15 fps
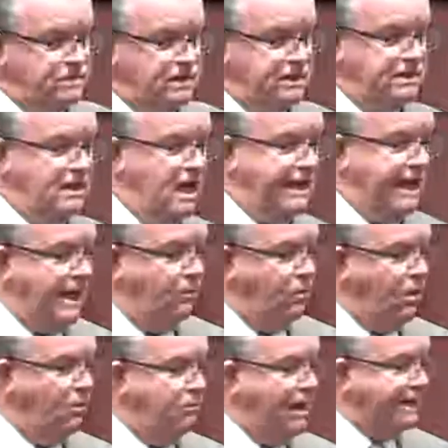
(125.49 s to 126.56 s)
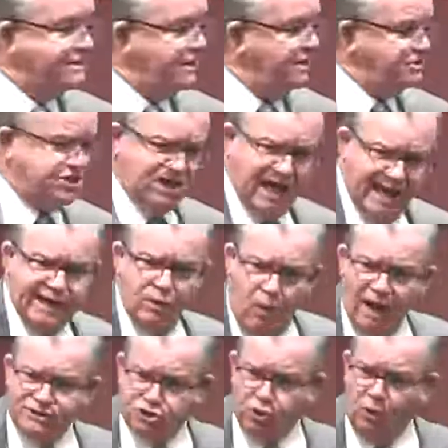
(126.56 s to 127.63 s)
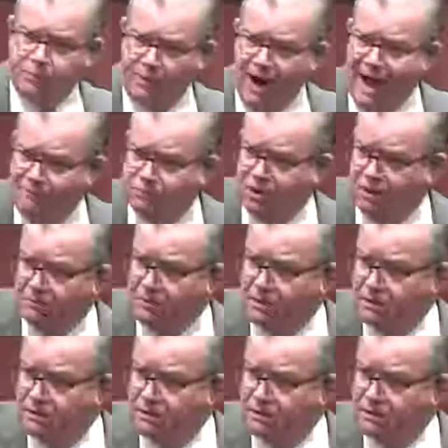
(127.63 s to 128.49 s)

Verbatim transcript: He got out and walked back there and he said, Lady, what's your problem?